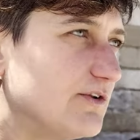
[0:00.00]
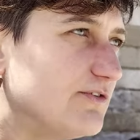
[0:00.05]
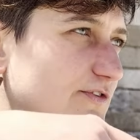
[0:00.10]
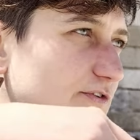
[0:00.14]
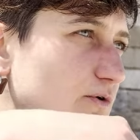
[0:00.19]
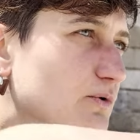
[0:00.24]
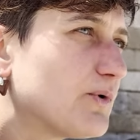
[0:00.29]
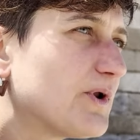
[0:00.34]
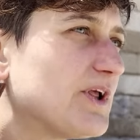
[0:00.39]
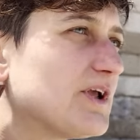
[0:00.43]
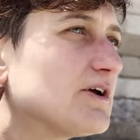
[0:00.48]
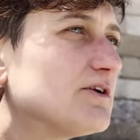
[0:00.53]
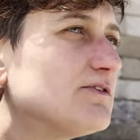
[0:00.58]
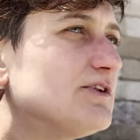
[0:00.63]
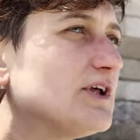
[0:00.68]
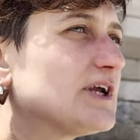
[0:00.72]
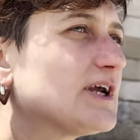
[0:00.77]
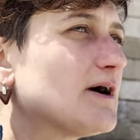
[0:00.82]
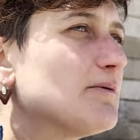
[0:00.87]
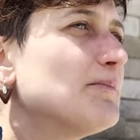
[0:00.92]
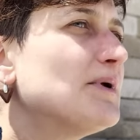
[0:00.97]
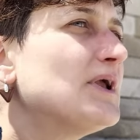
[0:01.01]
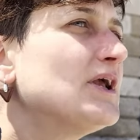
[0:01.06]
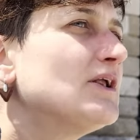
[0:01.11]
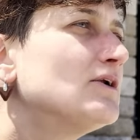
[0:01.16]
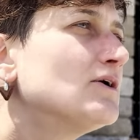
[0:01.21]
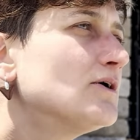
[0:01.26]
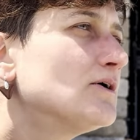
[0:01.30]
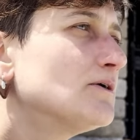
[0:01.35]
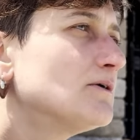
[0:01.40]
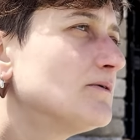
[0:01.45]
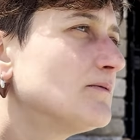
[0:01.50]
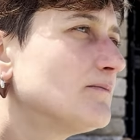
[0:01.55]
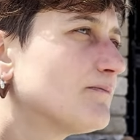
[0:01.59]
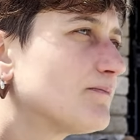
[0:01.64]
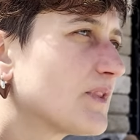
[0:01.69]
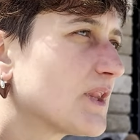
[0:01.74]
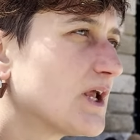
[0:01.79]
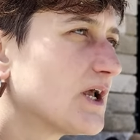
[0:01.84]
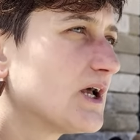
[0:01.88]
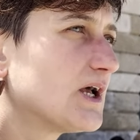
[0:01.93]
during the Camino,
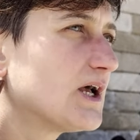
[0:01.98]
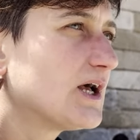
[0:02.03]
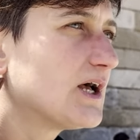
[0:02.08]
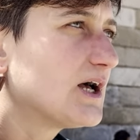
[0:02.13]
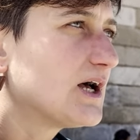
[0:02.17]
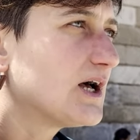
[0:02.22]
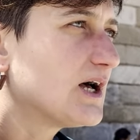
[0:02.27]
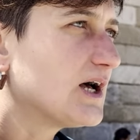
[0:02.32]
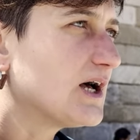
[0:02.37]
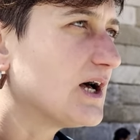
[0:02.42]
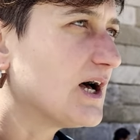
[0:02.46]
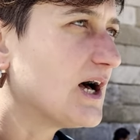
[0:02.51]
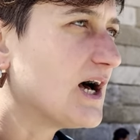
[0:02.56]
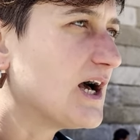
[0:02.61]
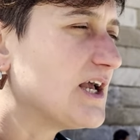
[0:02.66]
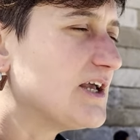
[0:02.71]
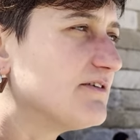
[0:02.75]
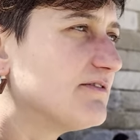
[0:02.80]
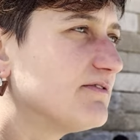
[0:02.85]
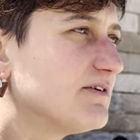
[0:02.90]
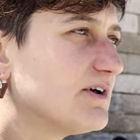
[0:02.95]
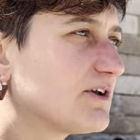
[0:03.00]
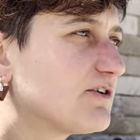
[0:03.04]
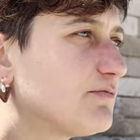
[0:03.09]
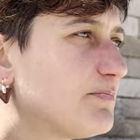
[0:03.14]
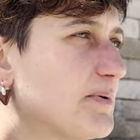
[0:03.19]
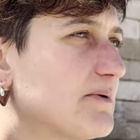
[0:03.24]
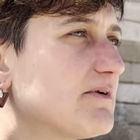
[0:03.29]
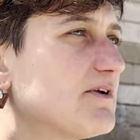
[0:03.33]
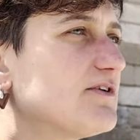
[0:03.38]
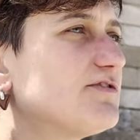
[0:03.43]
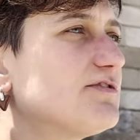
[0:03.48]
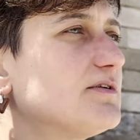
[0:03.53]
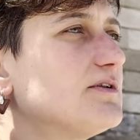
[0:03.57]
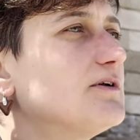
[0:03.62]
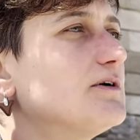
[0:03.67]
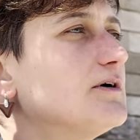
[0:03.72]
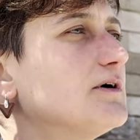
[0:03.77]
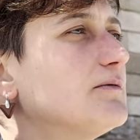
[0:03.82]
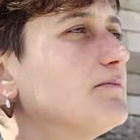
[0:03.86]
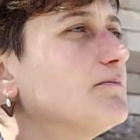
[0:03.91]
I've experienced
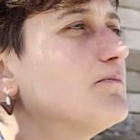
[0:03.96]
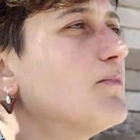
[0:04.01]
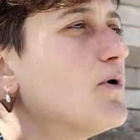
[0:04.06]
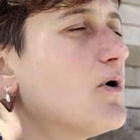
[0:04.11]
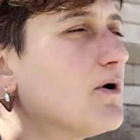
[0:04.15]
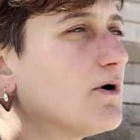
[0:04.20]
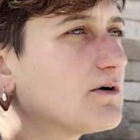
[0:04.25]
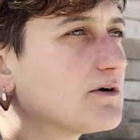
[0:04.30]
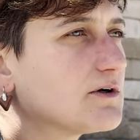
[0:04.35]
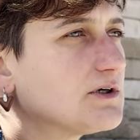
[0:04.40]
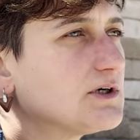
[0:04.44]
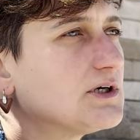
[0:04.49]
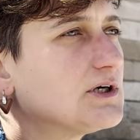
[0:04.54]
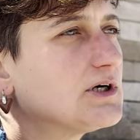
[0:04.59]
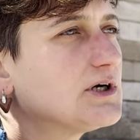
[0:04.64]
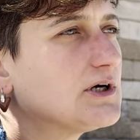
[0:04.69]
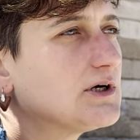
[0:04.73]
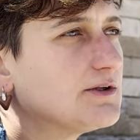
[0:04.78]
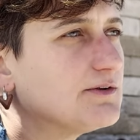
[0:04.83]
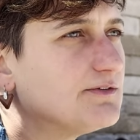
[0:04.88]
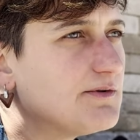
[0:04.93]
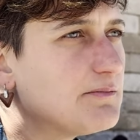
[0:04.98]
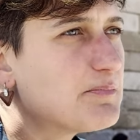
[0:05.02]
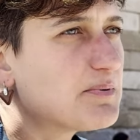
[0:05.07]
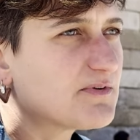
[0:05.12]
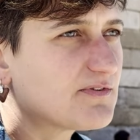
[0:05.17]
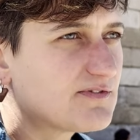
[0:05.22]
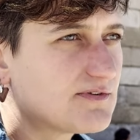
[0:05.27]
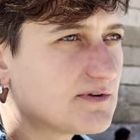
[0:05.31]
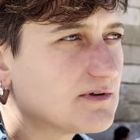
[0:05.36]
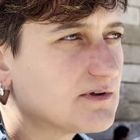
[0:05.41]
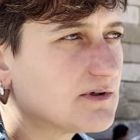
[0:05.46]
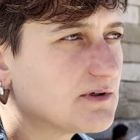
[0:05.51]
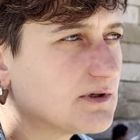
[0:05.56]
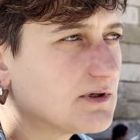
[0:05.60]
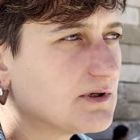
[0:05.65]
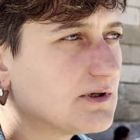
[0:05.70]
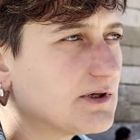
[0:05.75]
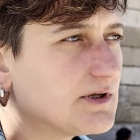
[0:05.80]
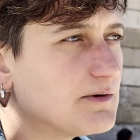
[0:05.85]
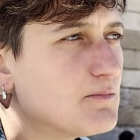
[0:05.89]
the more deepest
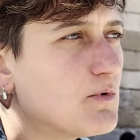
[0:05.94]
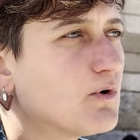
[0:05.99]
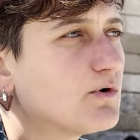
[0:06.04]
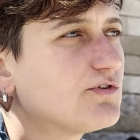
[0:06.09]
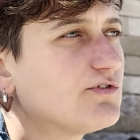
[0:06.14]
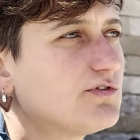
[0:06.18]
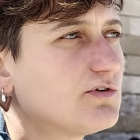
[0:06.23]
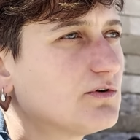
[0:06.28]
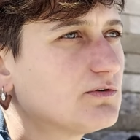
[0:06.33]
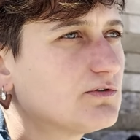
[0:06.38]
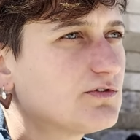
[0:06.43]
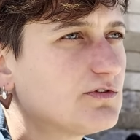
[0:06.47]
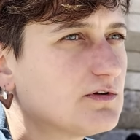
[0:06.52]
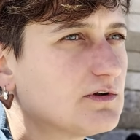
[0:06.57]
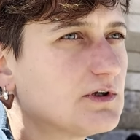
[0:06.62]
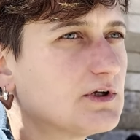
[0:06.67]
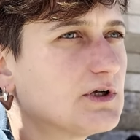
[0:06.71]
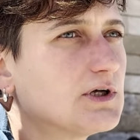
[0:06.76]
emotions.